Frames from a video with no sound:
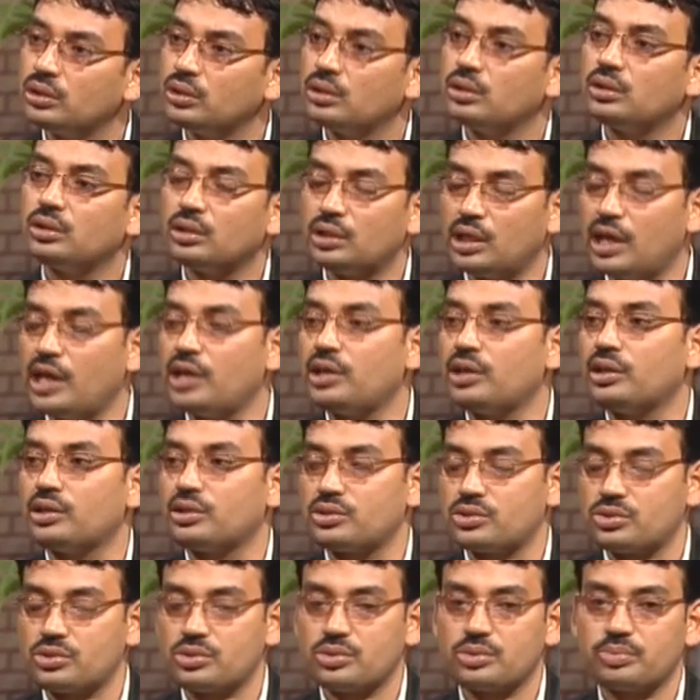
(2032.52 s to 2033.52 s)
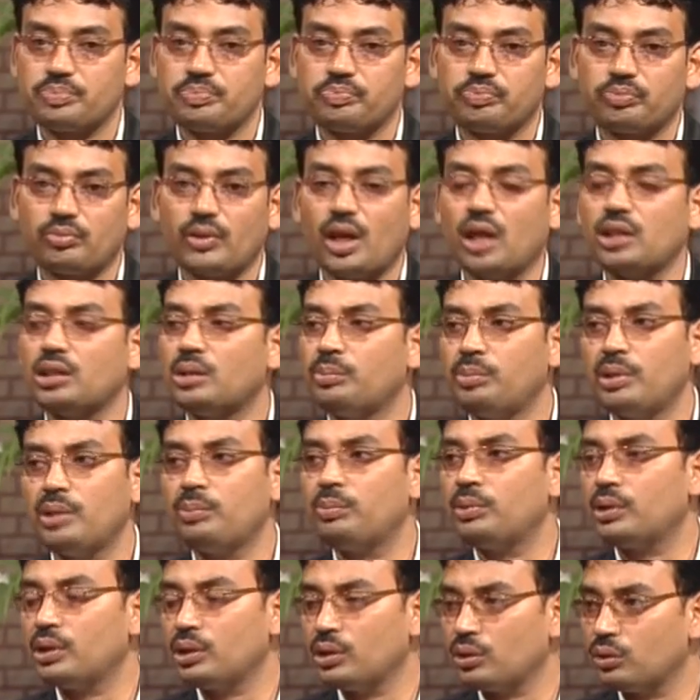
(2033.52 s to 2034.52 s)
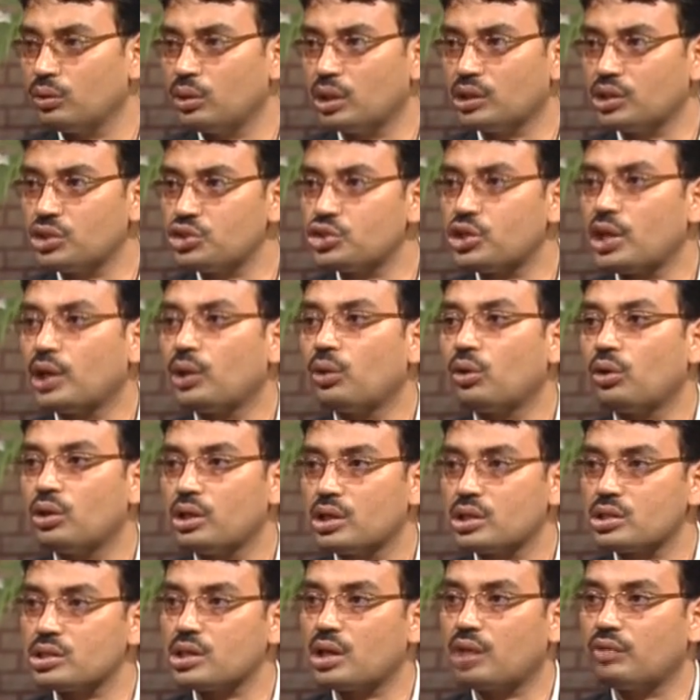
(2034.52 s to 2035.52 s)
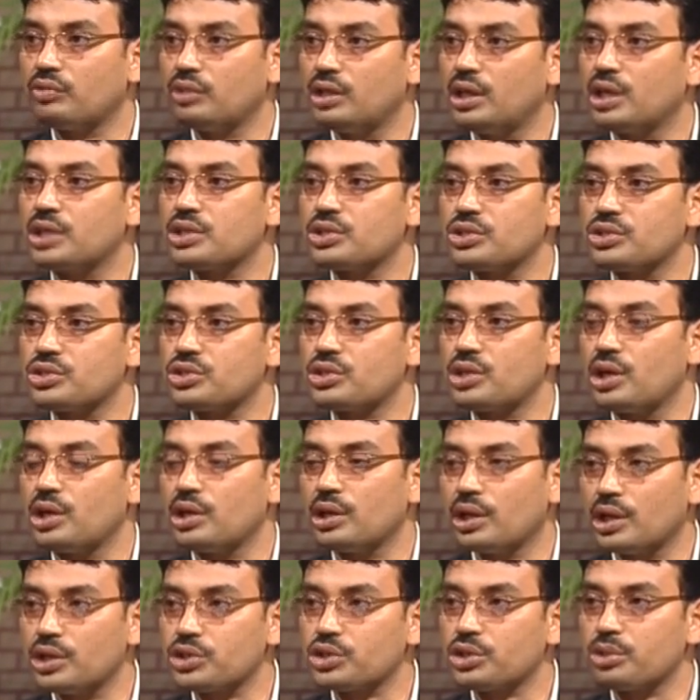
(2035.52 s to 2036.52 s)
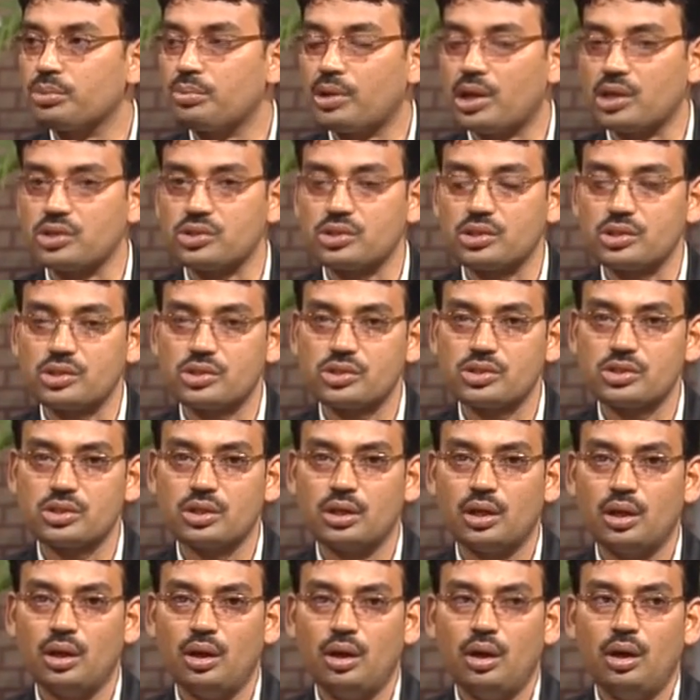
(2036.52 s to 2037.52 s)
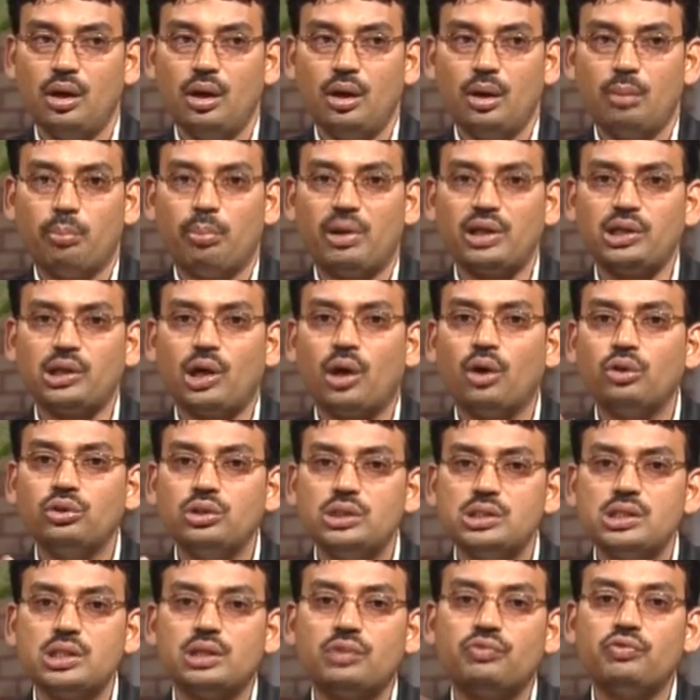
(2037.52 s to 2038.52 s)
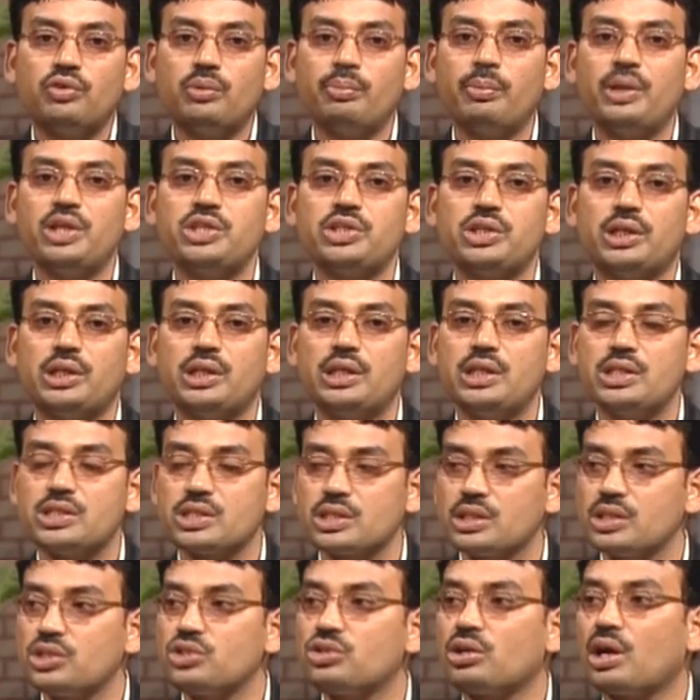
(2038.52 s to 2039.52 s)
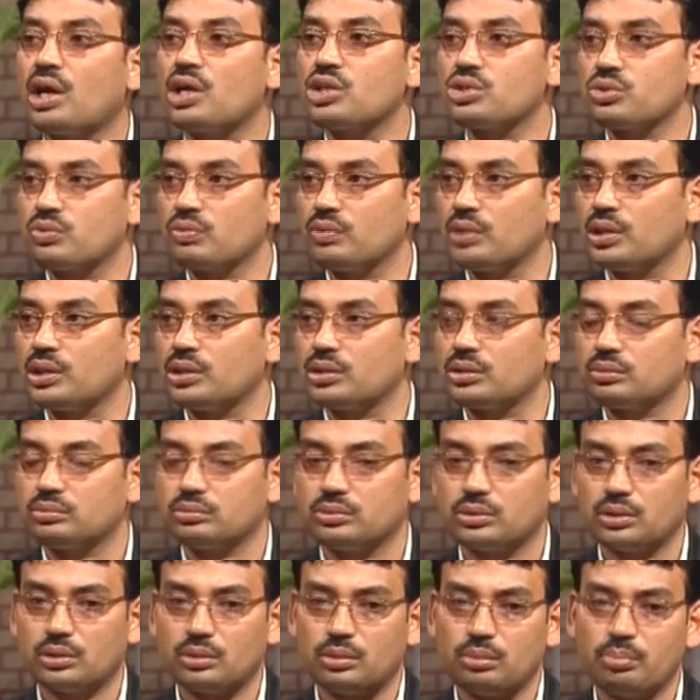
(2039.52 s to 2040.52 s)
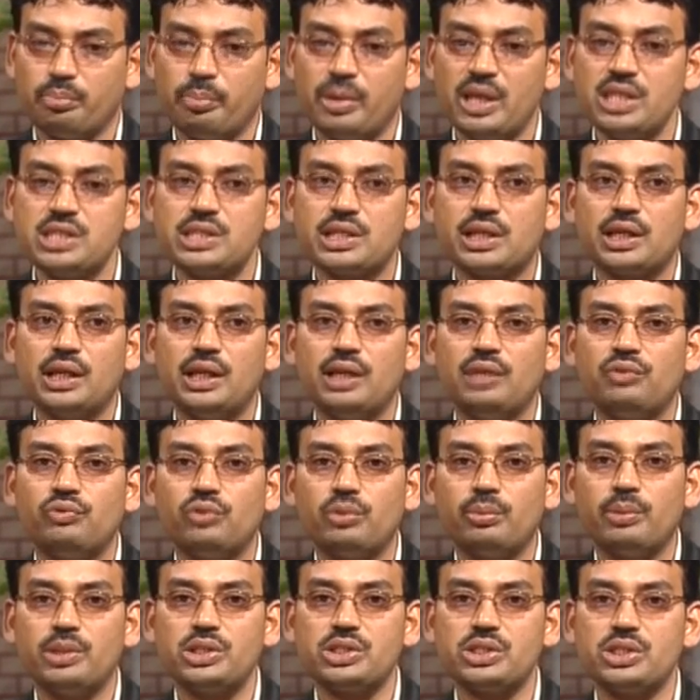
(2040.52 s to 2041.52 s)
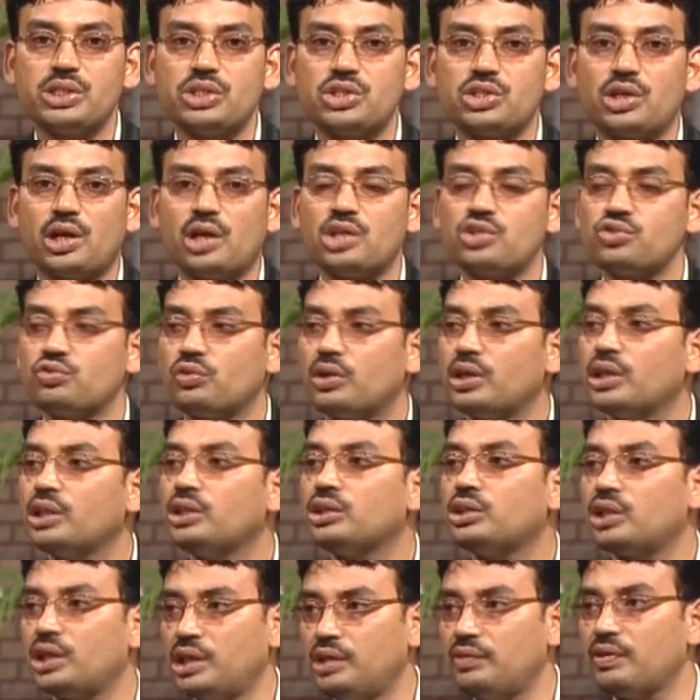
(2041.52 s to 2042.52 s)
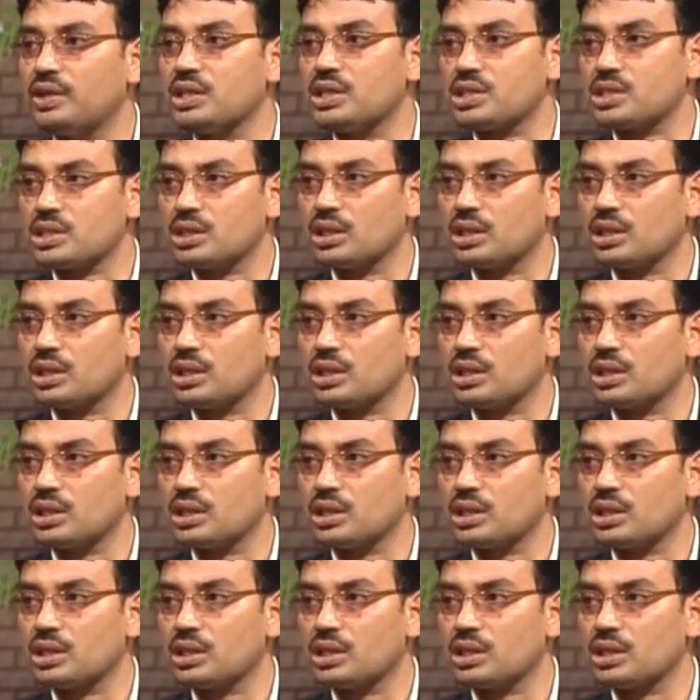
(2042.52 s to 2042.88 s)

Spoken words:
learners or the people who are the stakeholders of the extension education process. But how this information is transferred? Basically, information is transferred in three ways.